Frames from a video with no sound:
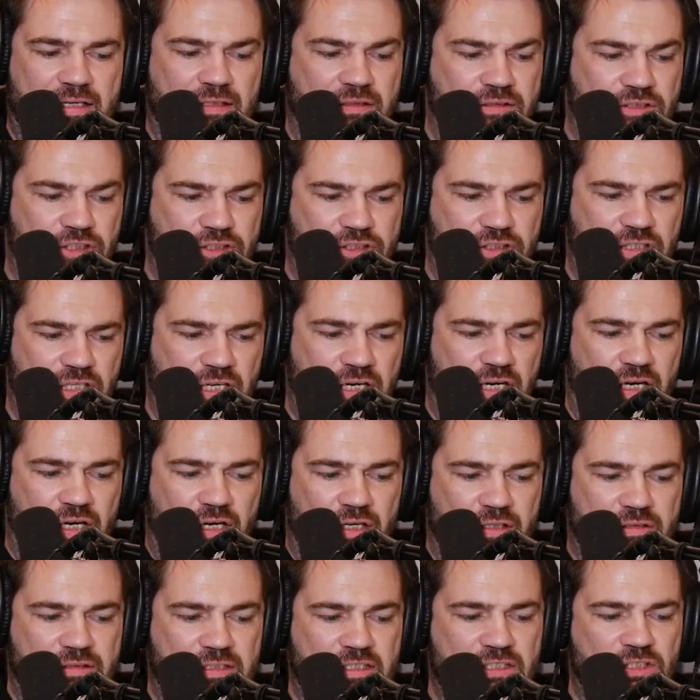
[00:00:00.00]
just
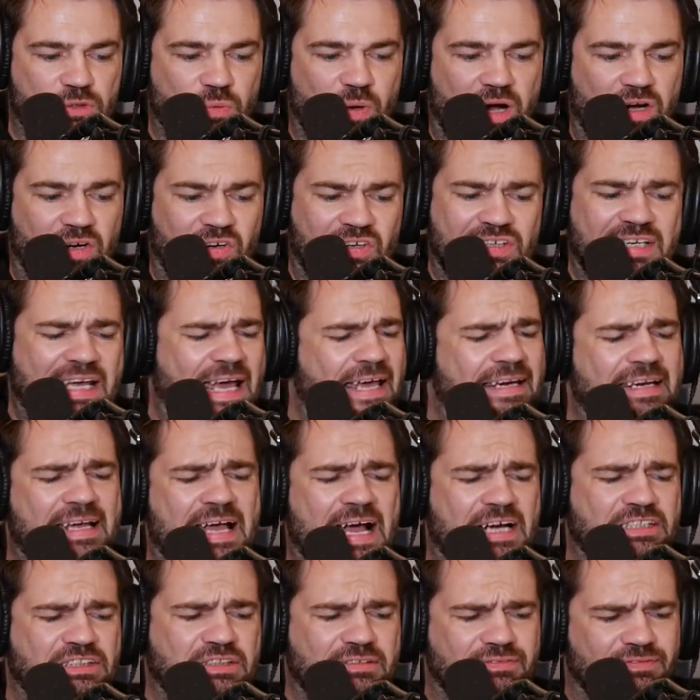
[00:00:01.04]
didn't dwell on, and I
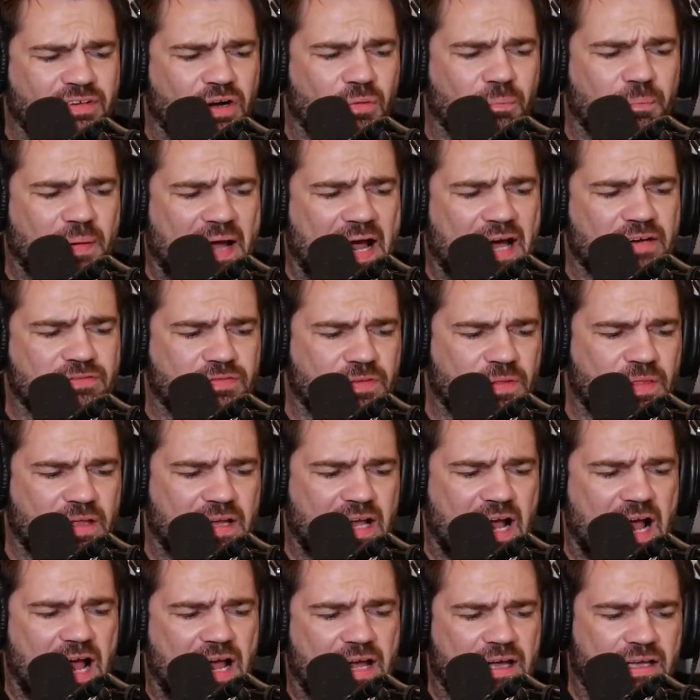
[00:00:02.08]
actually felt bad for the
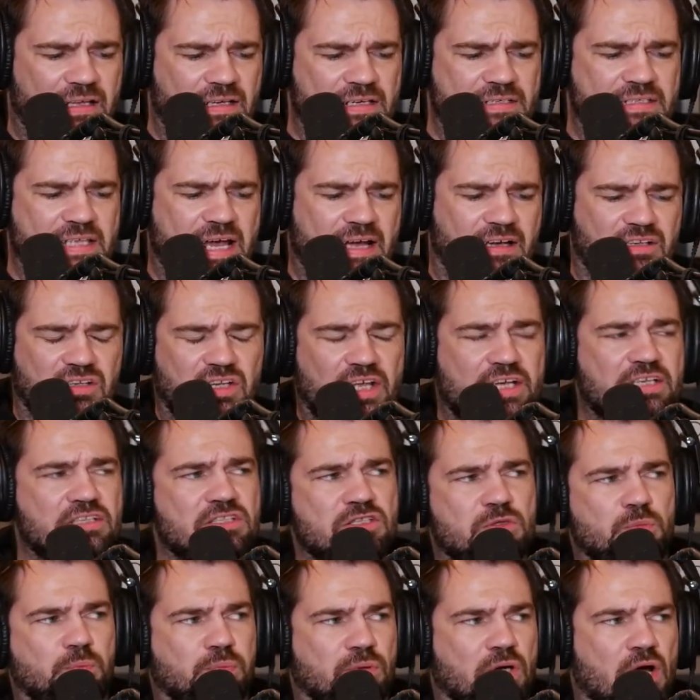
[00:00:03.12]
guy, is that
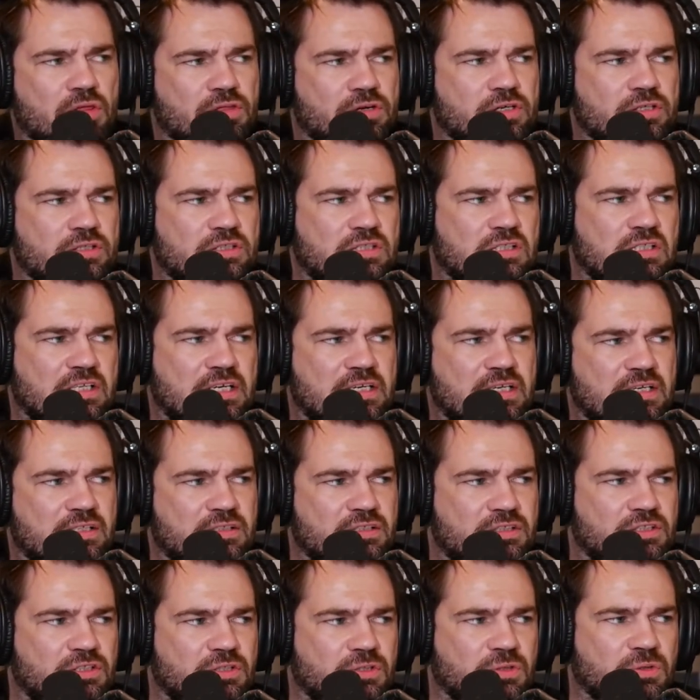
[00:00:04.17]
Clayton's brother slid
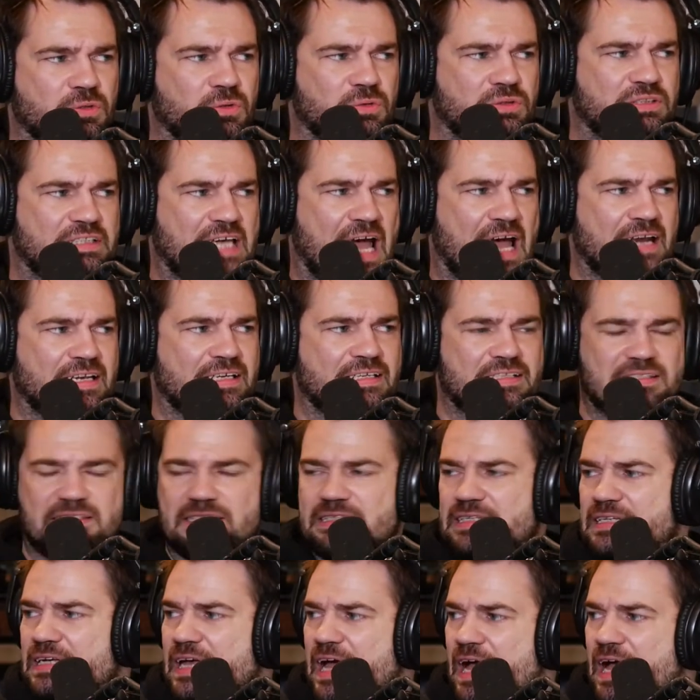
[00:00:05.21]
into Teddy's DM.